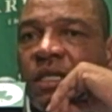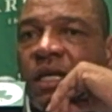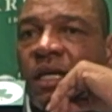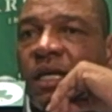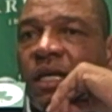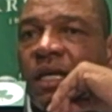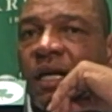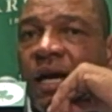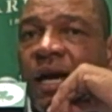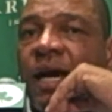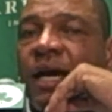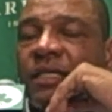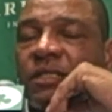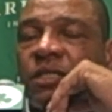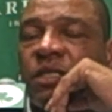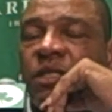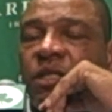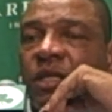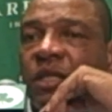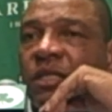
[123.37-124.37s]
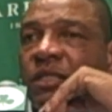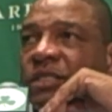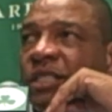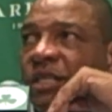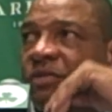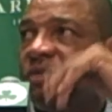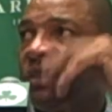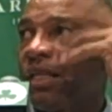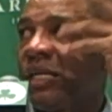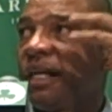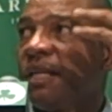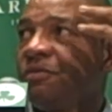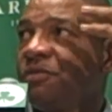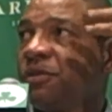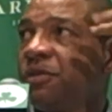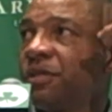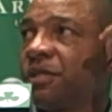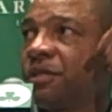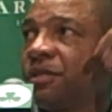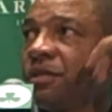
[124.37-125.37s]
Uh, I actually thought he saved the game
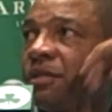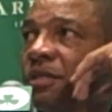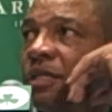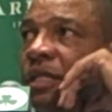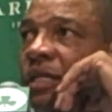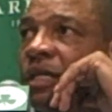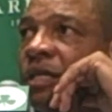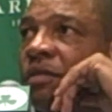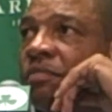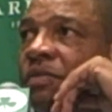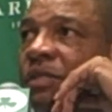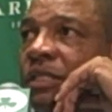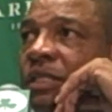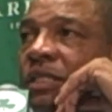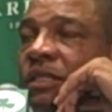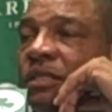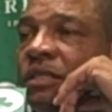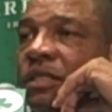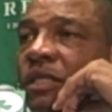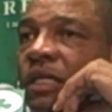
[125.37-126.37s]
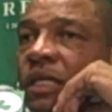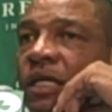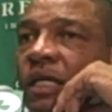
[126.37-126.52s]
for us uh, because